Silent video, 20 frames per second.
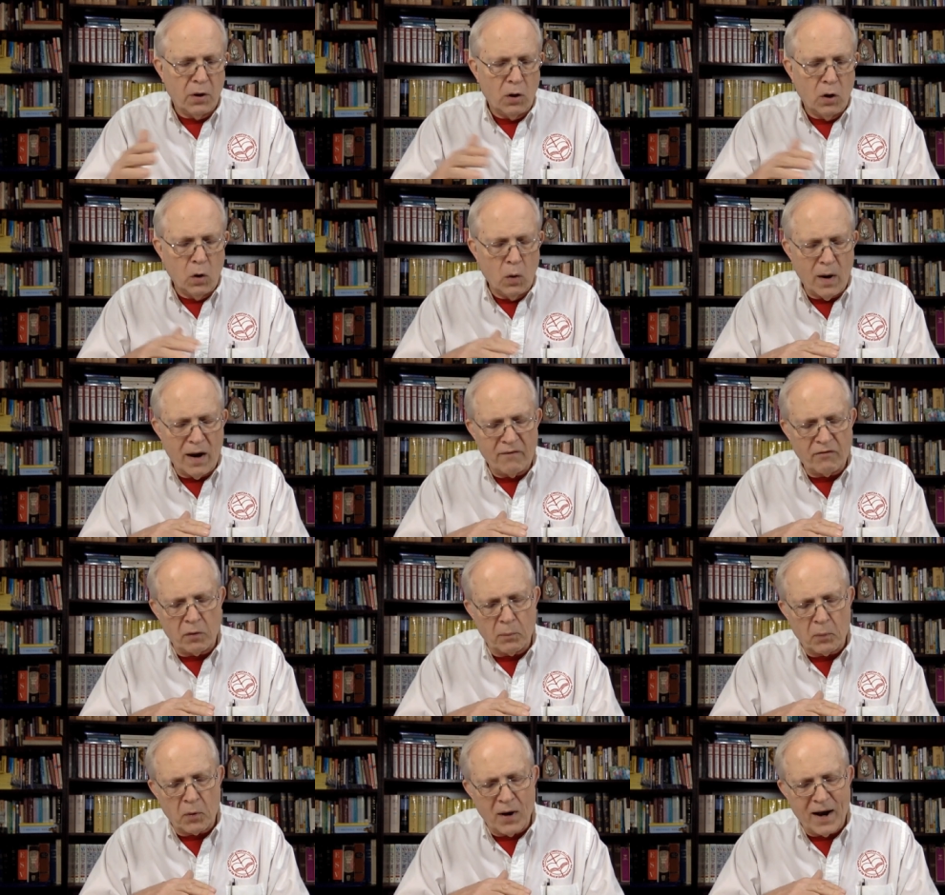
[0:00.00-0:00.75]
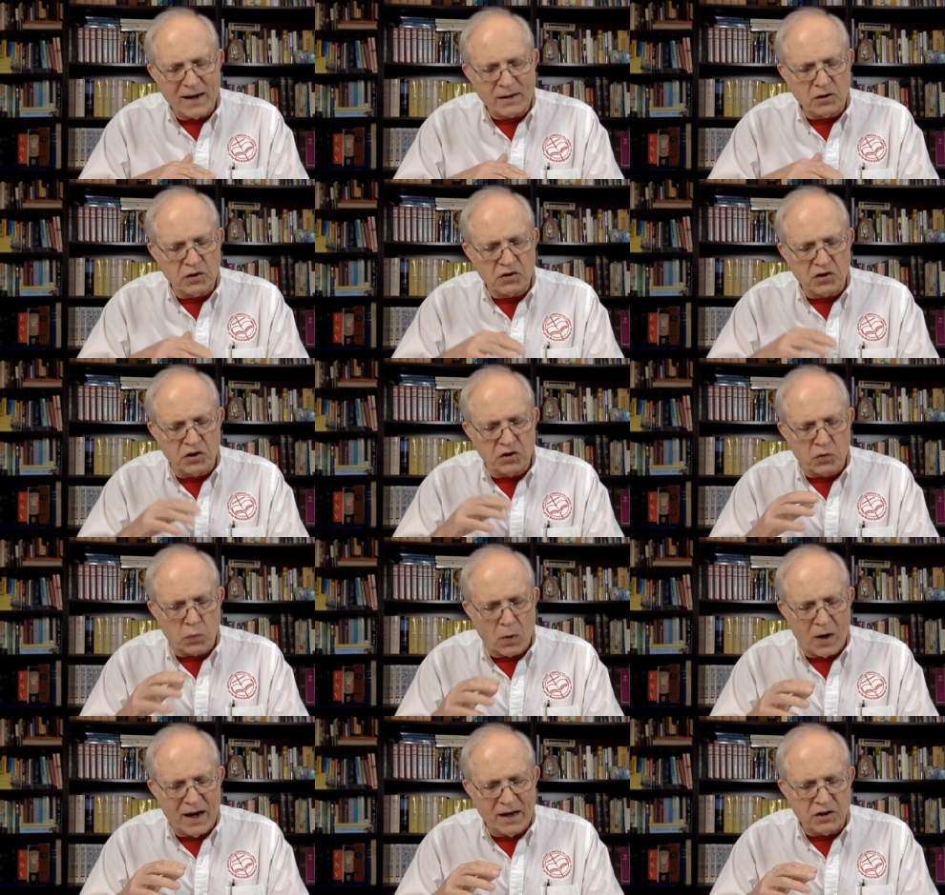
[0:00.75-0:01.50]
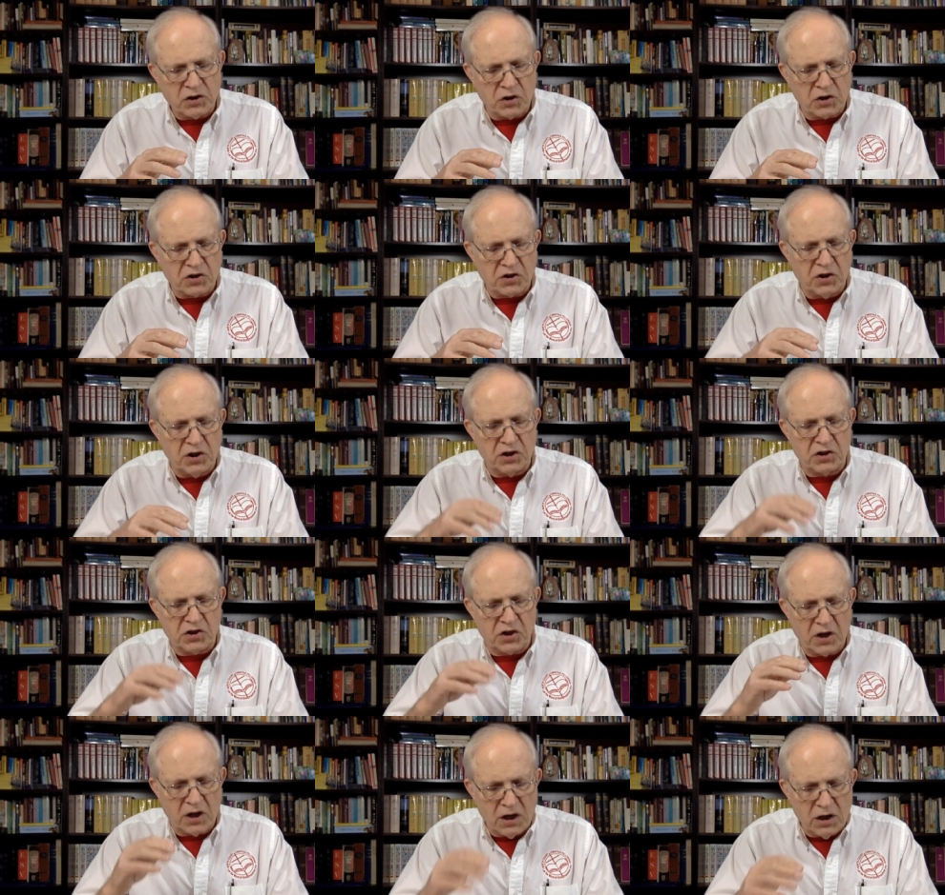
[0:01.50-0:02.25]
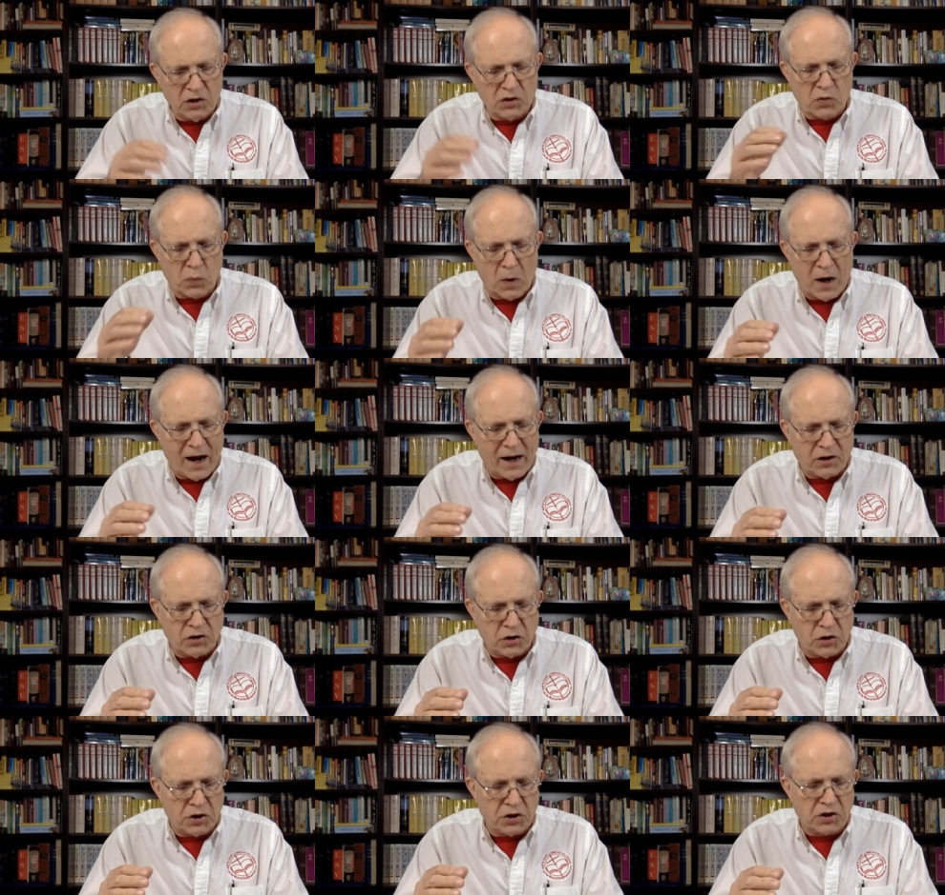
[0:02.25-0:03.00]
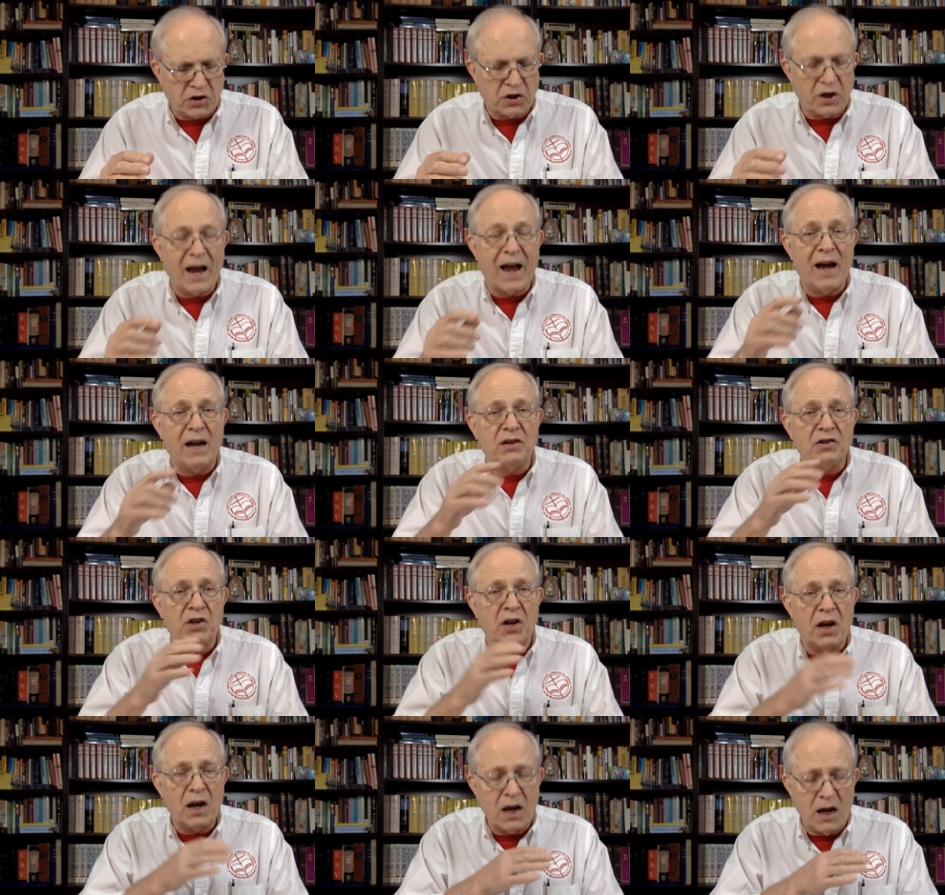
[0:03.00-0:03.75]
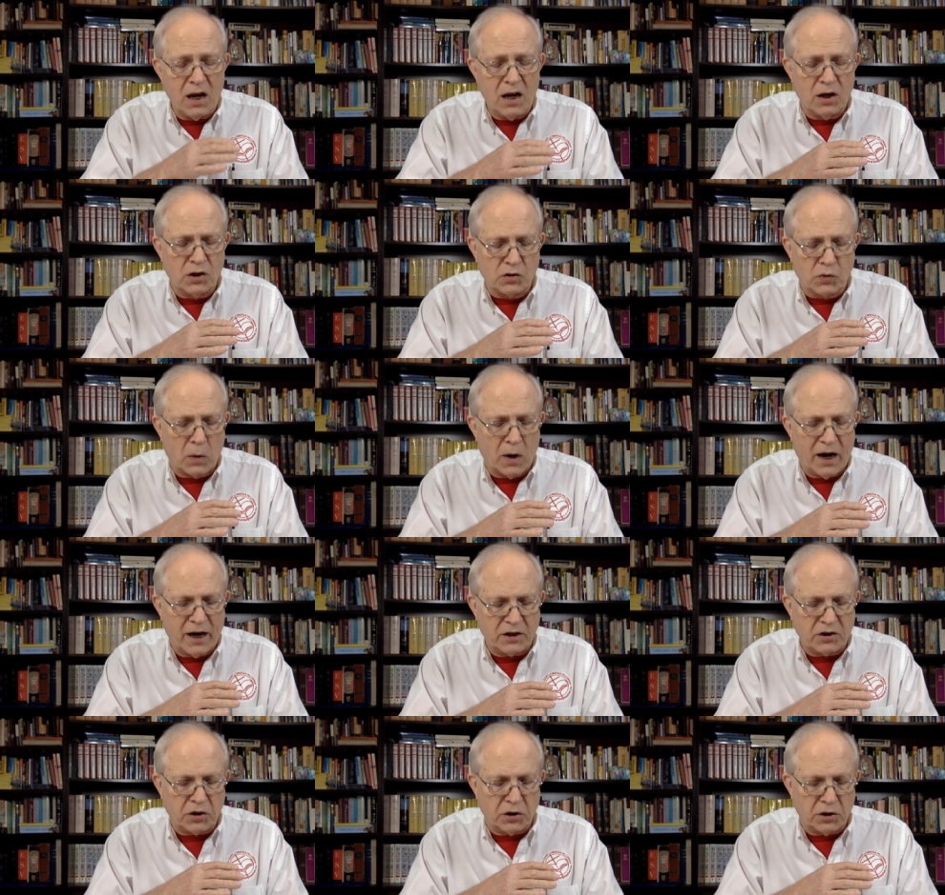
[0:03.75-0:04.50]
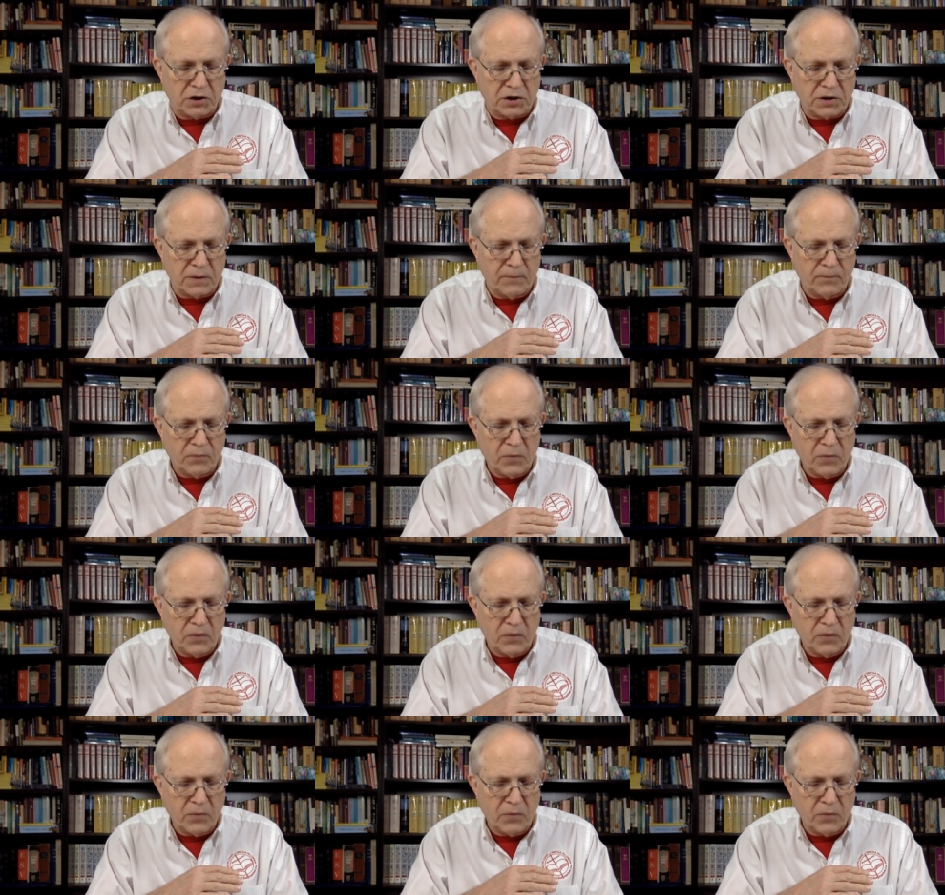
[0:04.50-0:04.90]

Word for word: Whoever practices righteousness is righteous, as he is righteous.